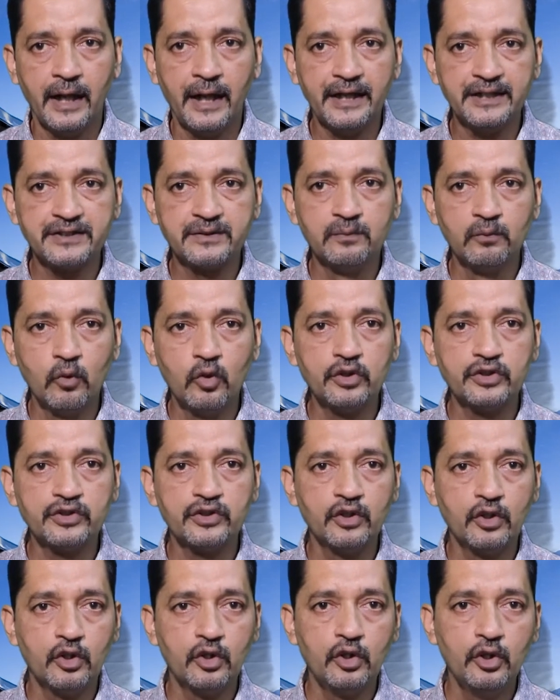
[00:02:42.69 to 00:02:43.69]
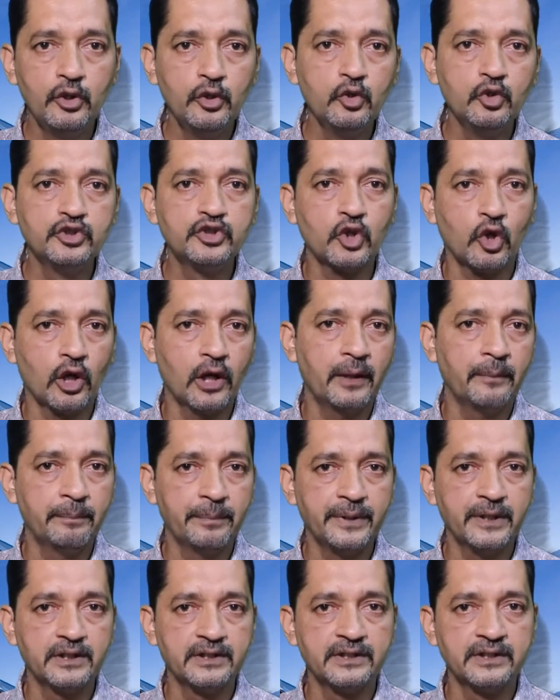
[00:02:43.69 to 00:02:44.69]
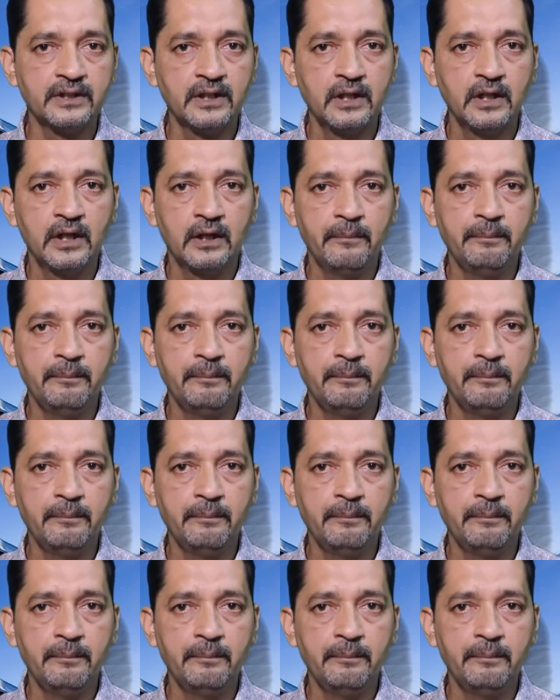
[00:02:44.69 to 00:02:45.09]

as most luge Olympians